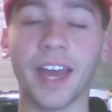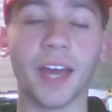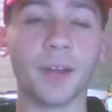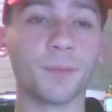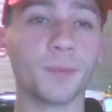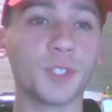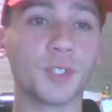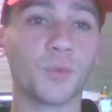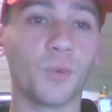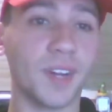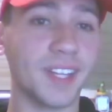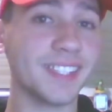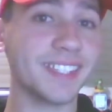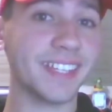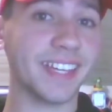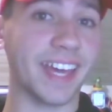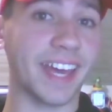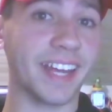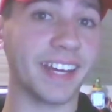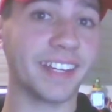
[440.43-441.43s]
and was once
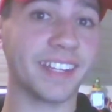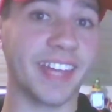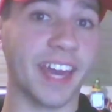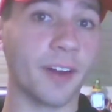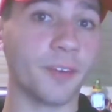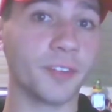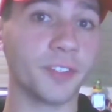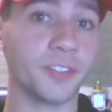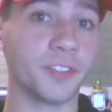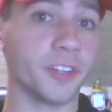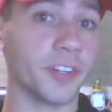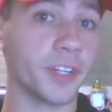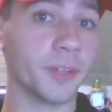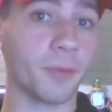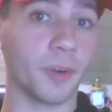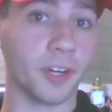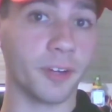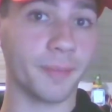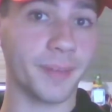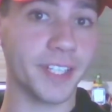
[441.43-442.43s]
again encountered
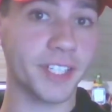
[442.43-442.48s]
during one of